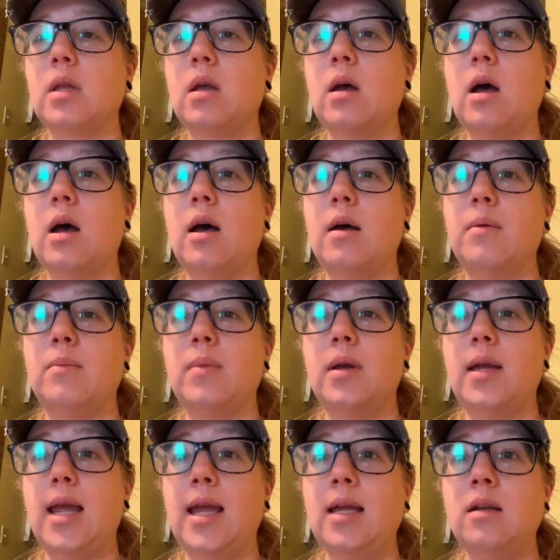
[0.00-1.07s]

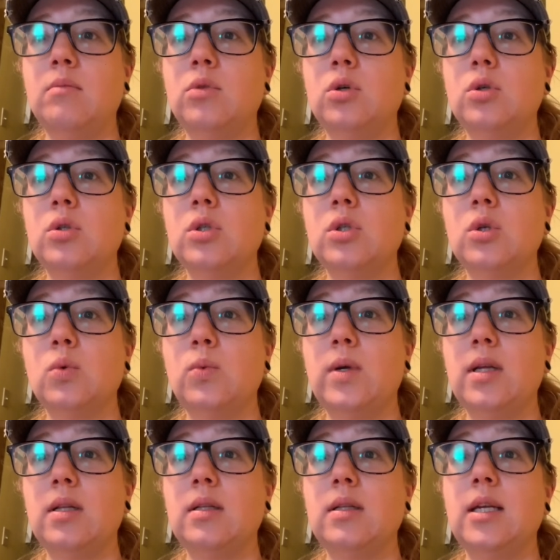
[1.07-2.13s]
animals
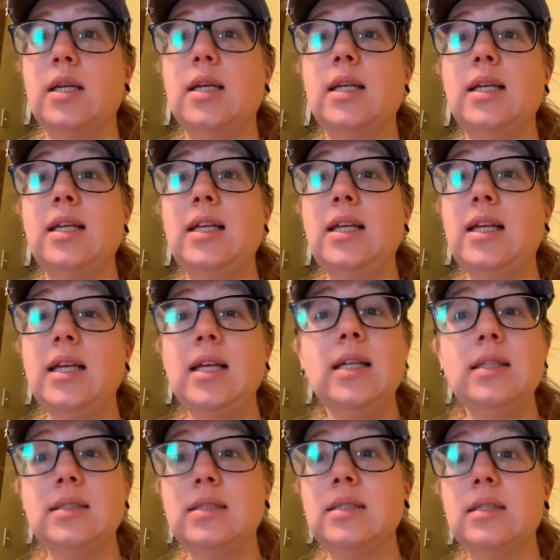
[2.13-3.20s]
will
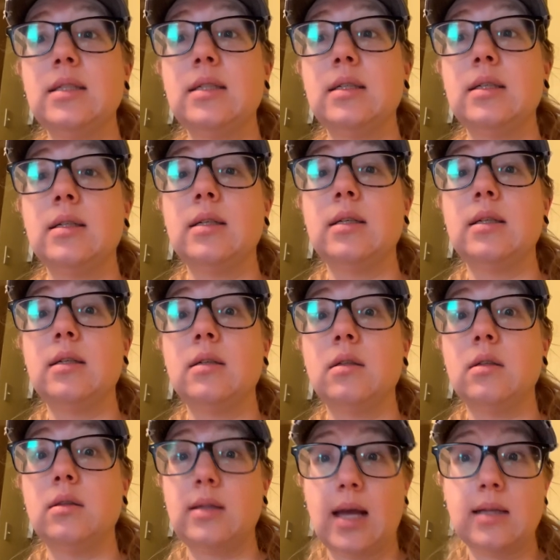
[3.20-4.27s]
eat
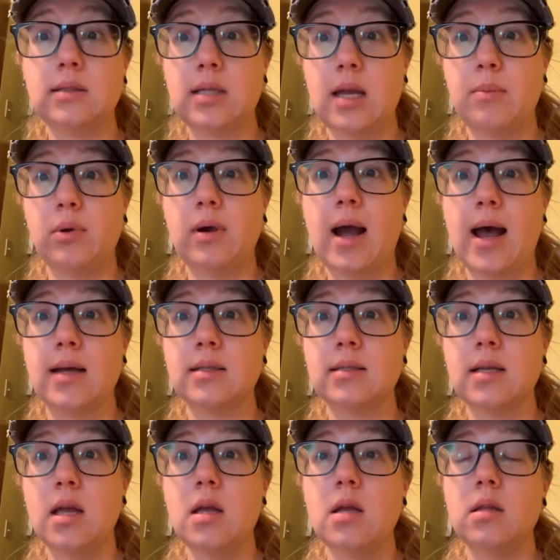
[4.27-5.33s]
that type of grass.
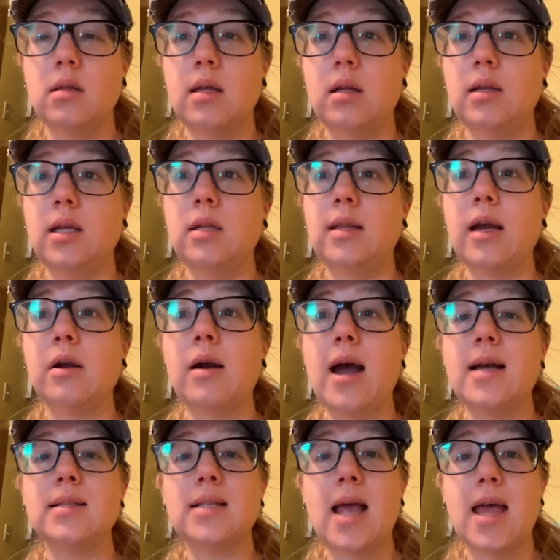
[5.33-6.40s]
They'll eat that
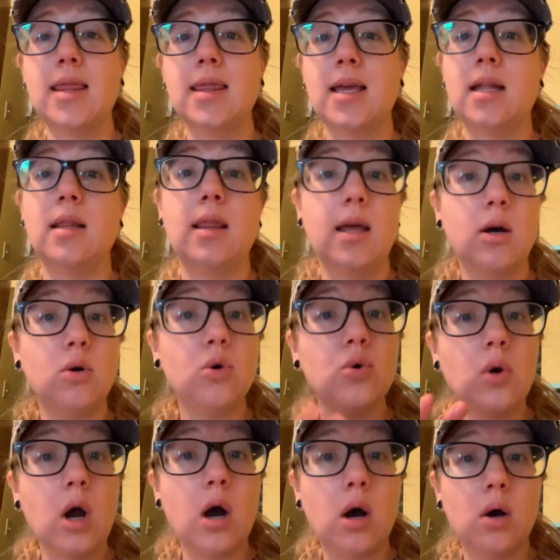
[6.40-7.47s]
grass and then they'll
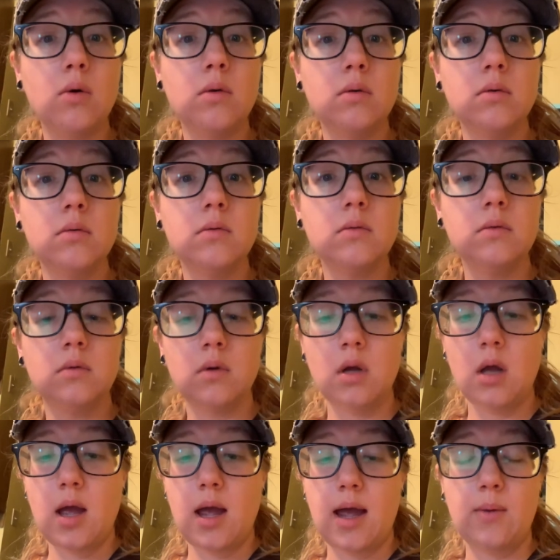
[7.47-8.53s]
grow
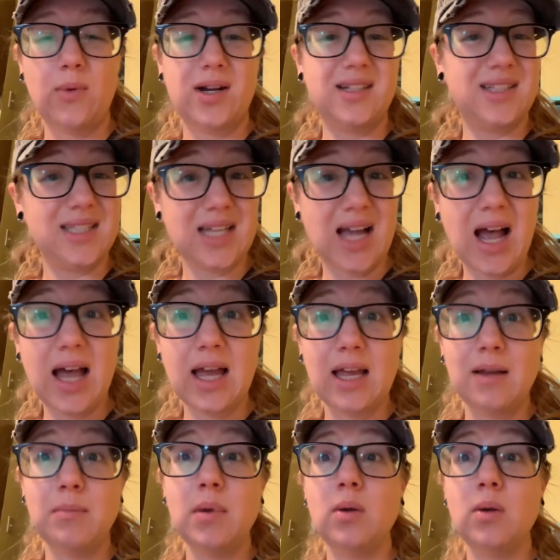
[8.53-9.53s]
And when it's time,